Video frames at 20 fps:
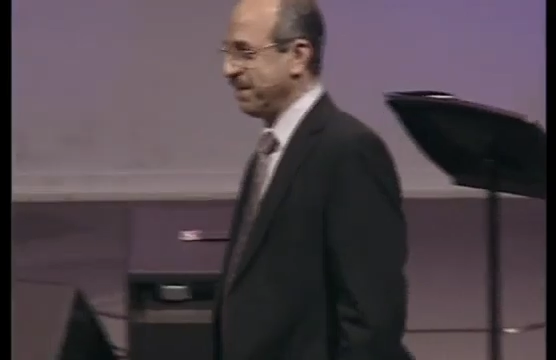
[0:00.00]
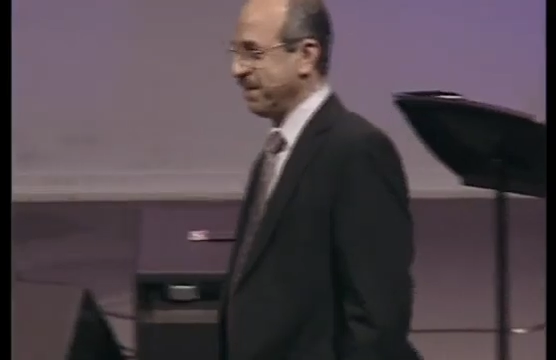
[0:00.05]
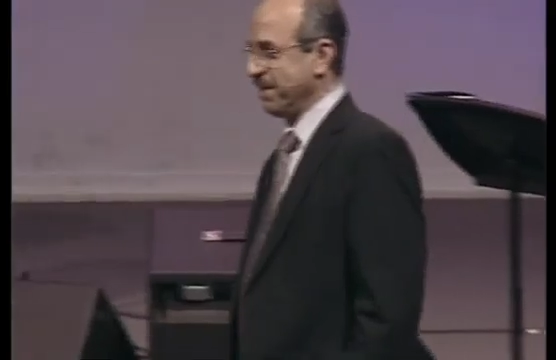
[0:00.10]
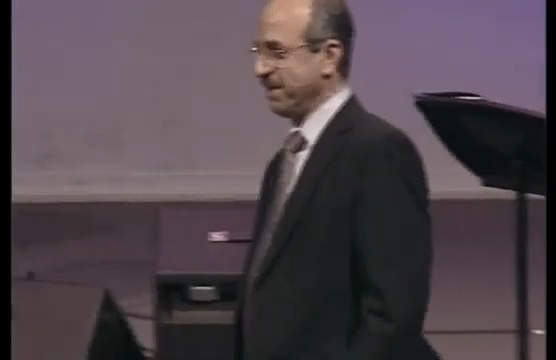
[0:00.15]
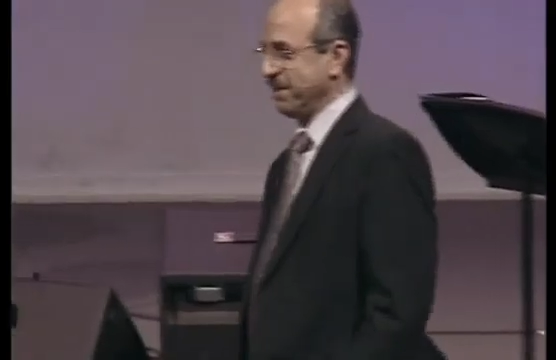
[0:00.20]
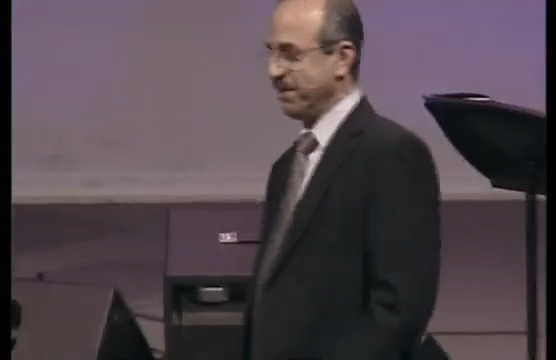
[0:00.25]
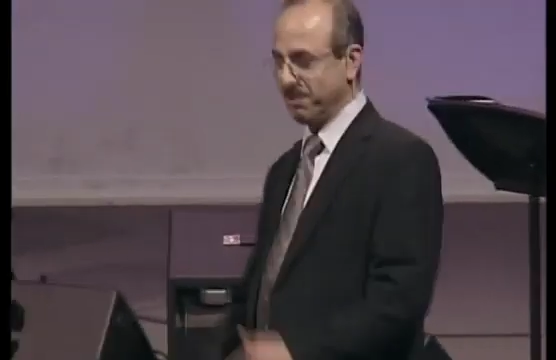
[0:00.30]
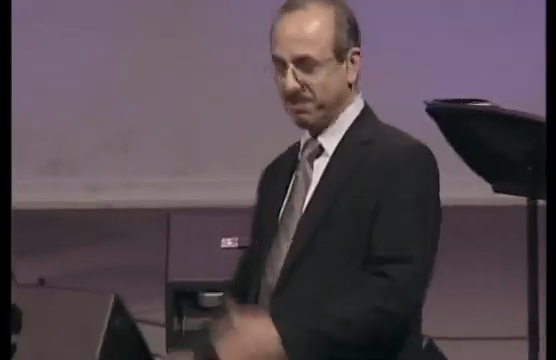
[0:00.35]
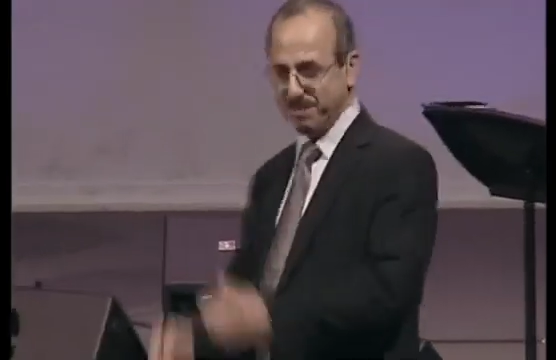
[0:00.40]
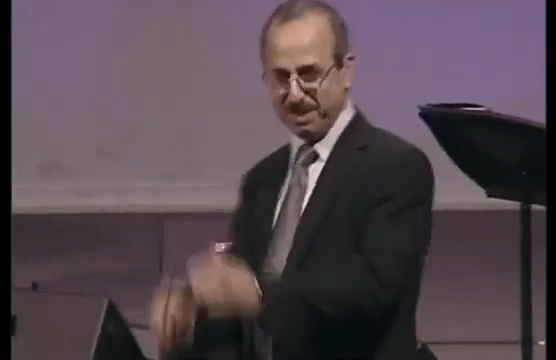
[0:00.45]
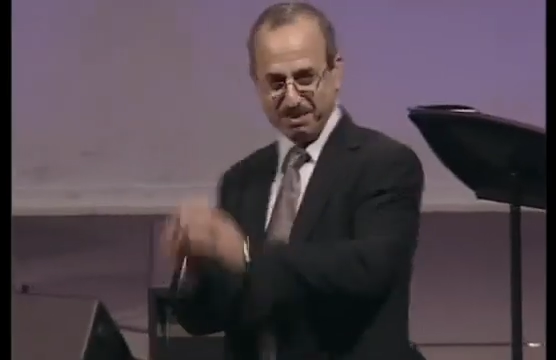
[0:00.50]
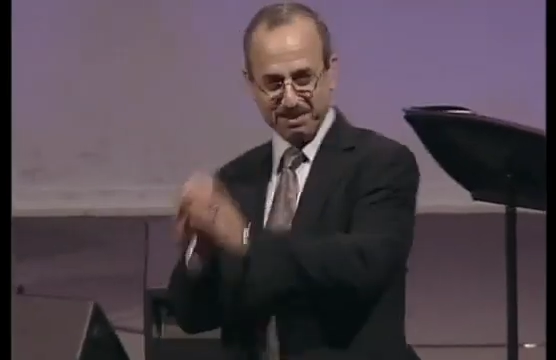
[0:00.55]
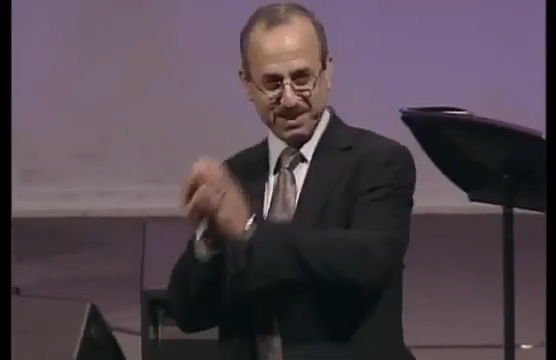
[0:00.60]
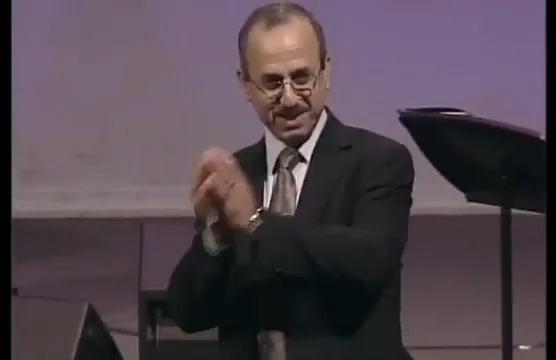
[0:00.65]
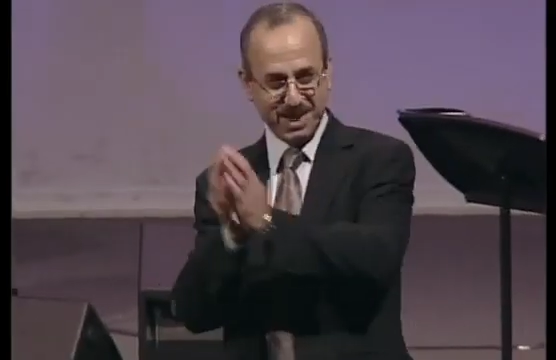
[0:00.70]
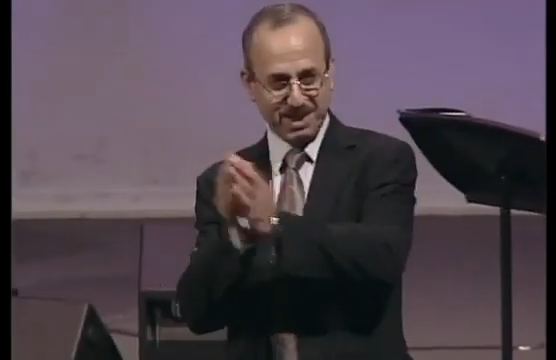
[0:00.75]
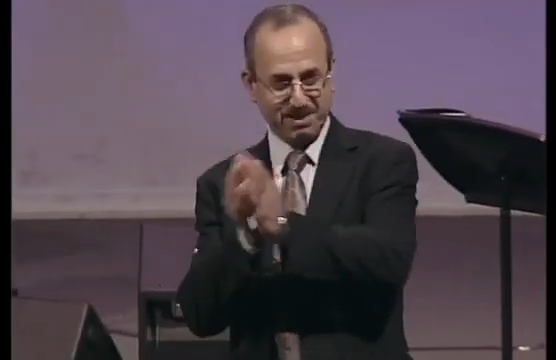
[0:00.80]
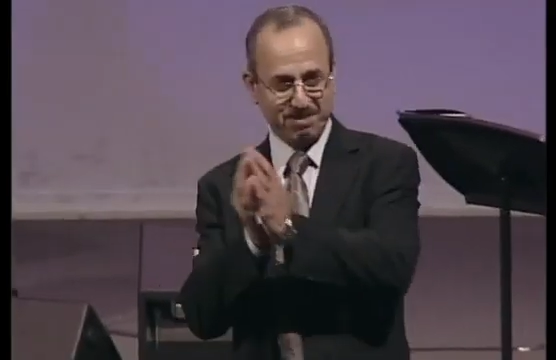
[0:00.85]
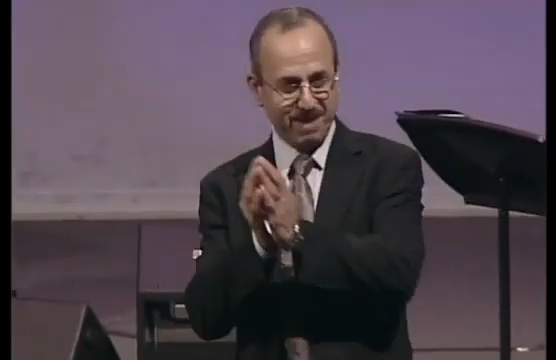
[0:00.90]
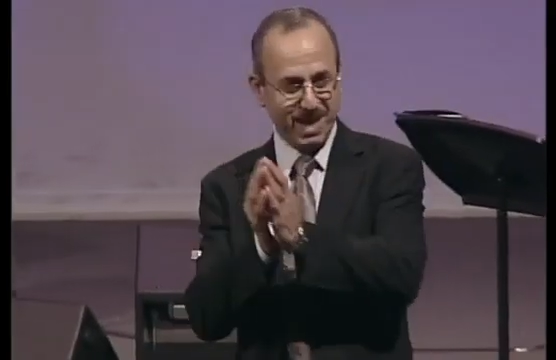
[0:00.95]
You remember
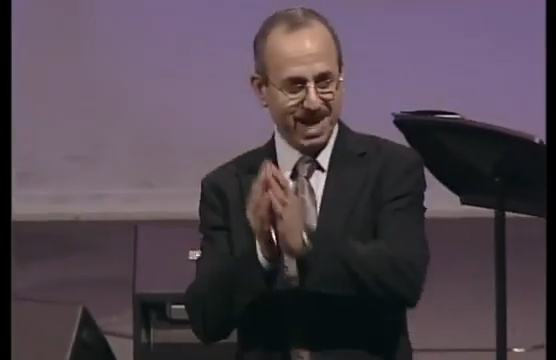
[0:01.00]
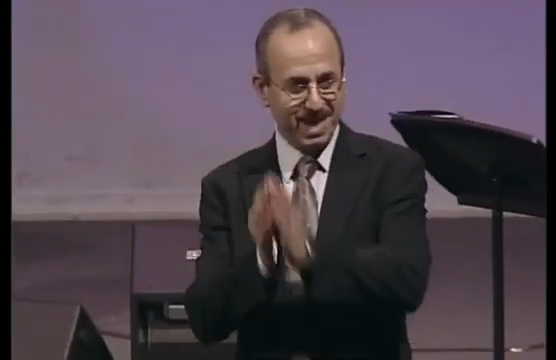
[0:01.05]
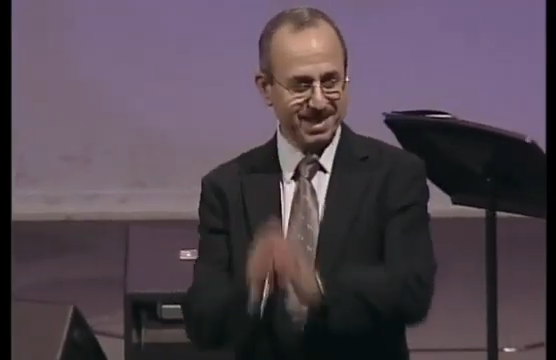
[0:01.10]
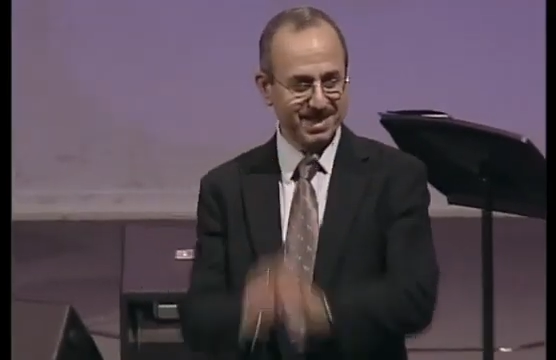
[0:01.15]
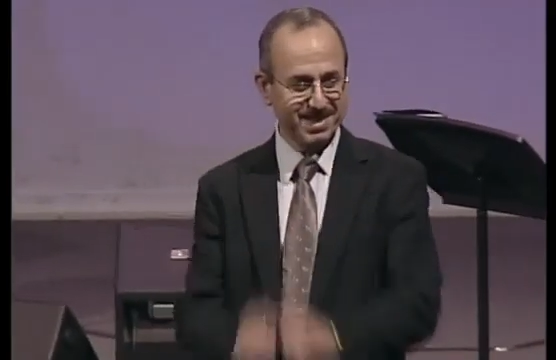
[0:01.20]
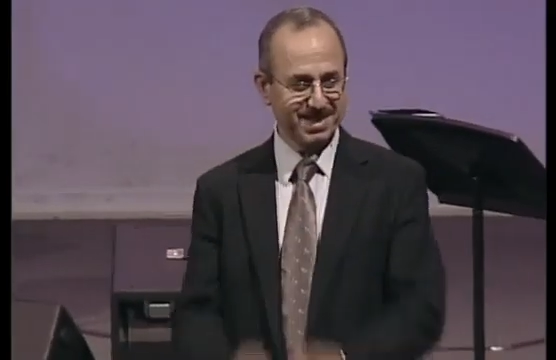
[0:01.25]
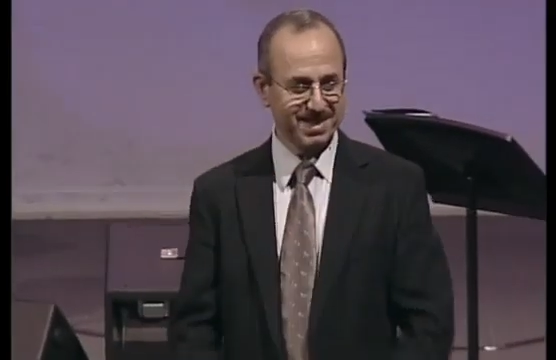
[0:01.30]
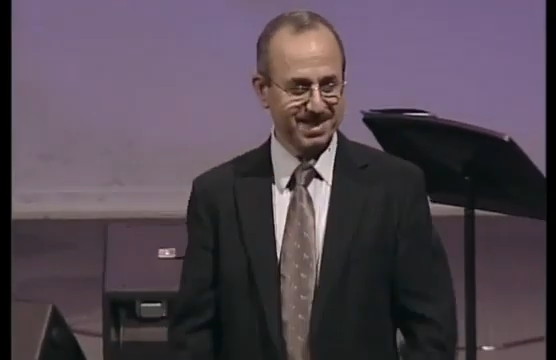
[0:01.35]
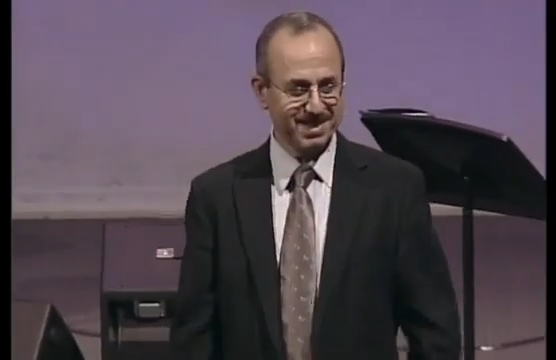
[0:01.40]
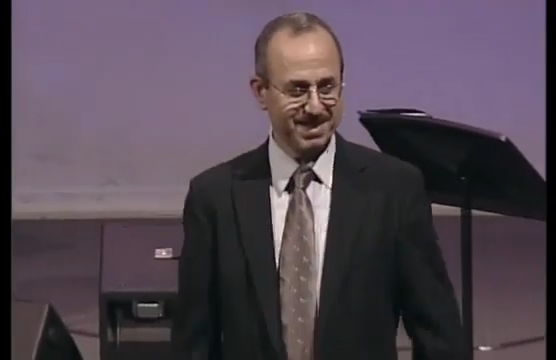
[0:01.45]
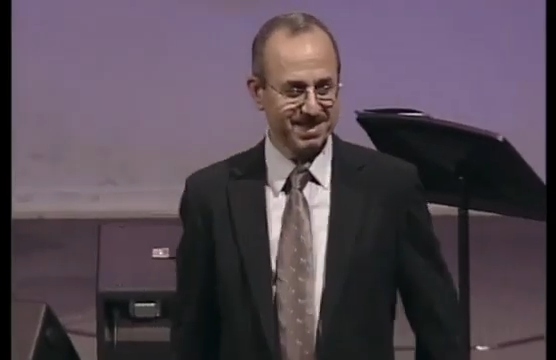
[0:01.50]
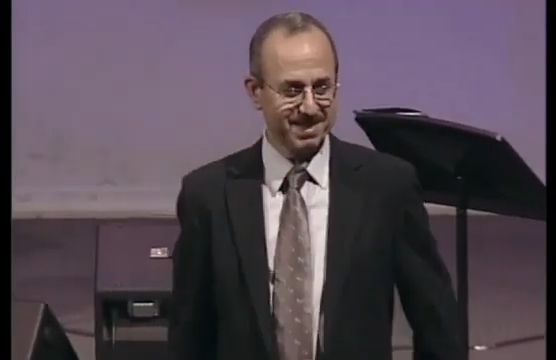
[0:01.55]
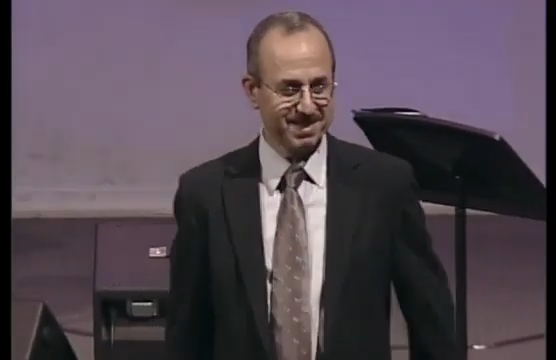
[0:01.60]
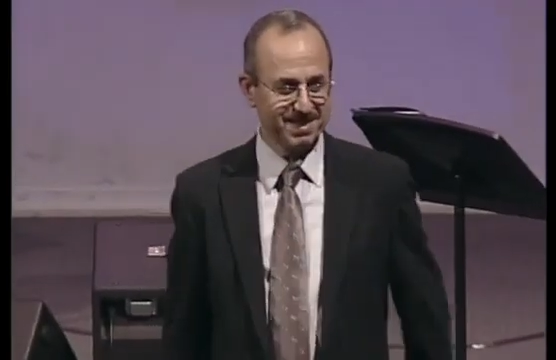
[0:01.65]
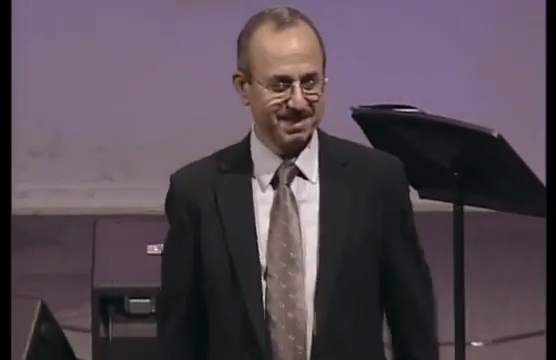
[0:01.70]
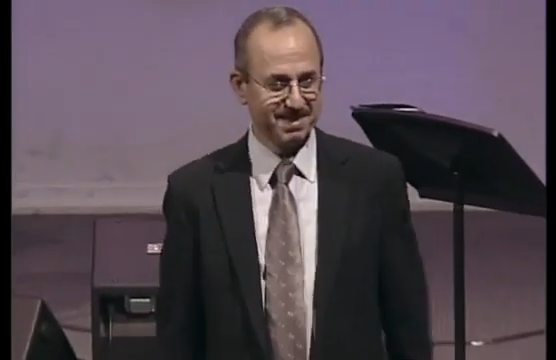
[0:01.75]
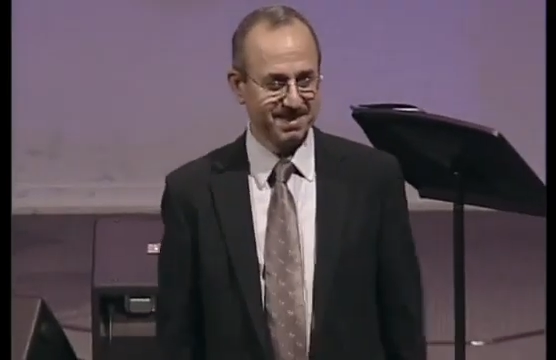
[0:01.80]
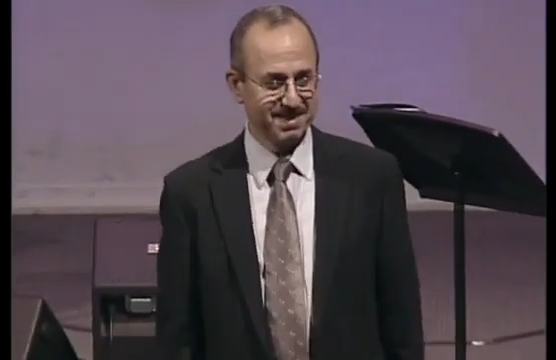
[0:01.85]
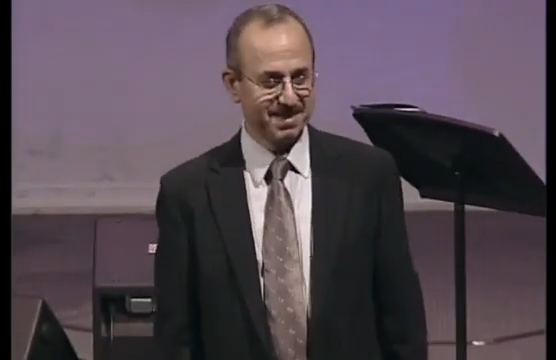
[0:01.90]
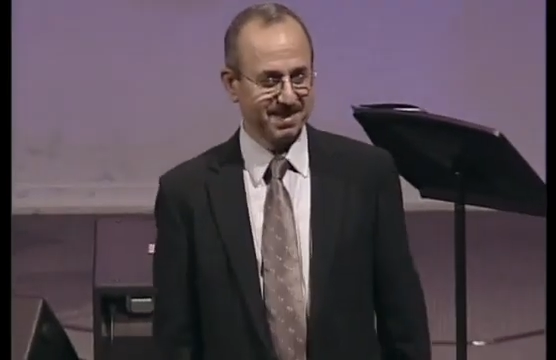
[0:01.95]
that ballad?
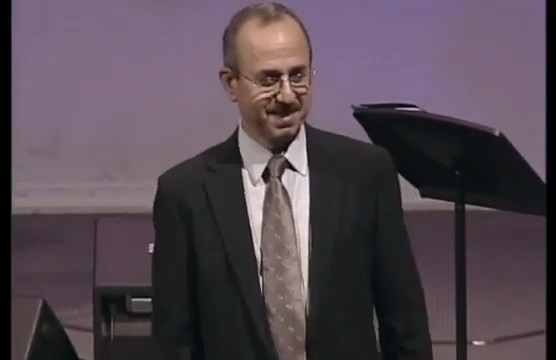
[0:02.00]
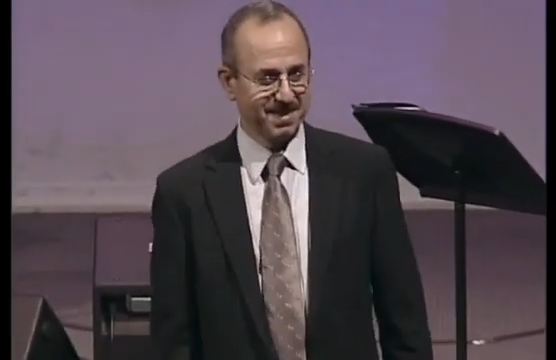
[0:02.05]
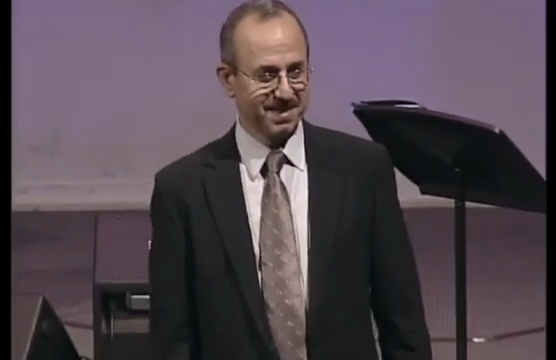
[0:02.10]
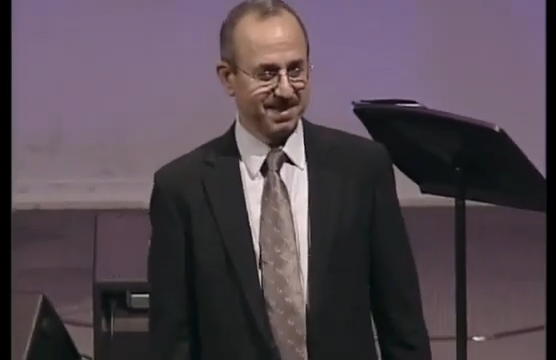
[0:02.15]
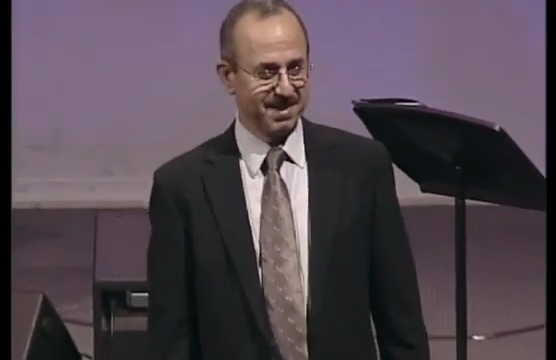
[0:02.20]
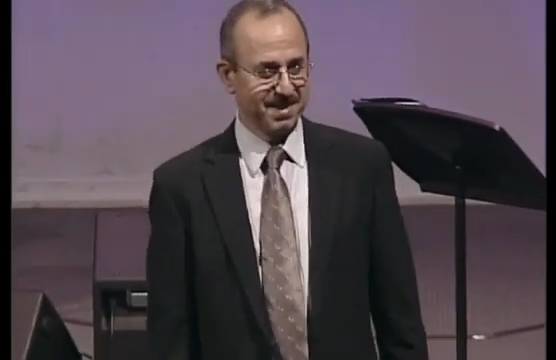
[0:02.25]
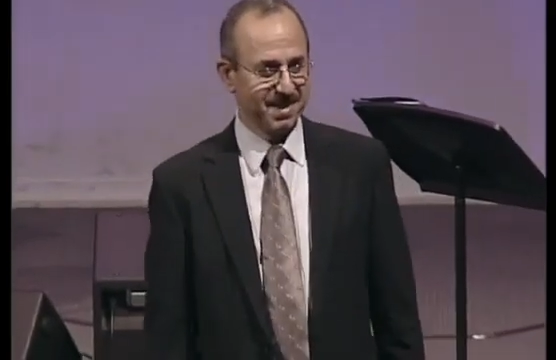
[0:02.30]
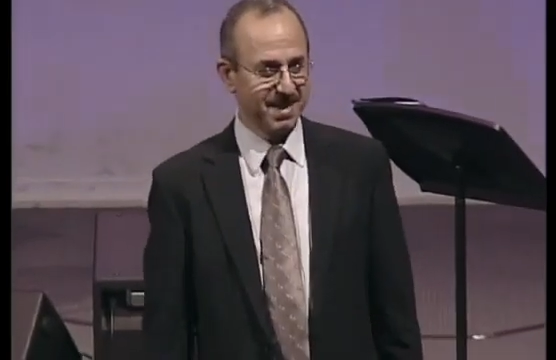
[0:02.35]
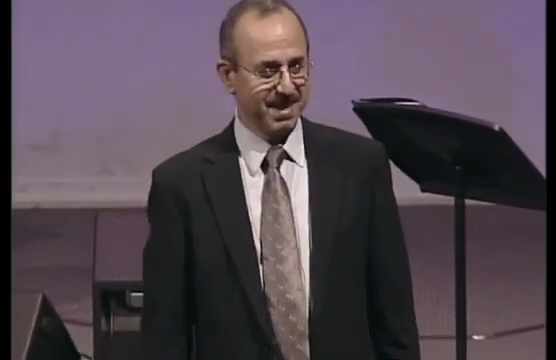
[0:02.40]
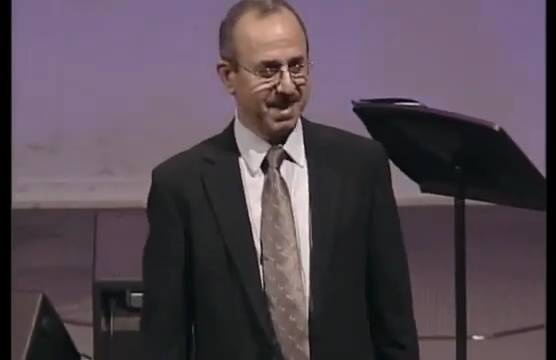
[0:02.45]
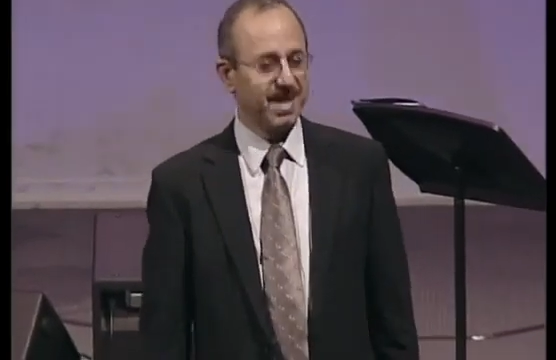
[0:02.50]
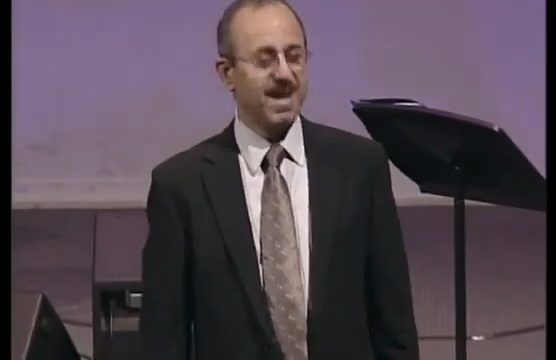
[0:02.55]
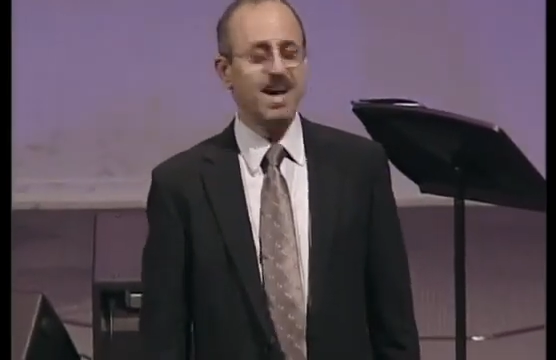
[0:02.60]
And